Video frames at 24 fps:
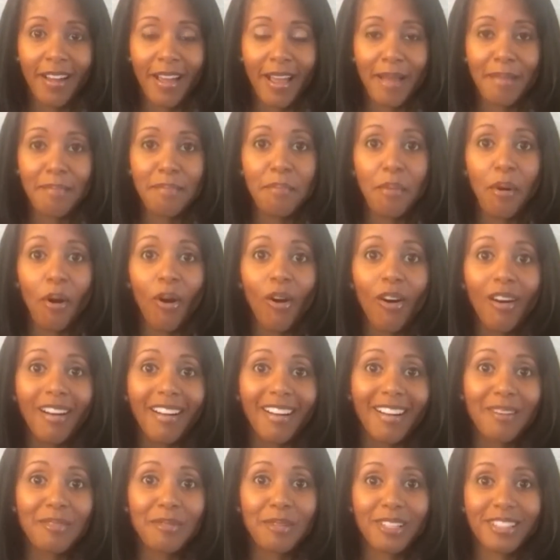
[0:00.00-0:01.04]
and
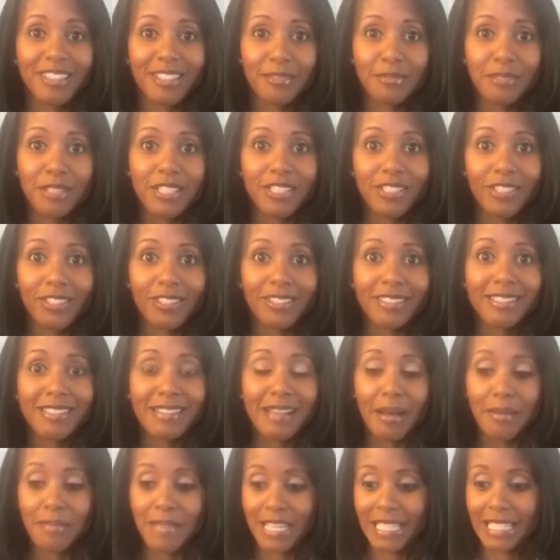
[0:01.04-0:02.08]
boy, were the results
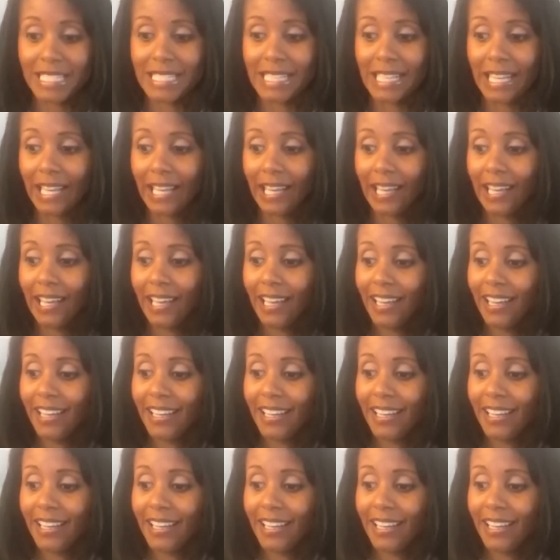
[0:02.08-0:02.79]
amazing.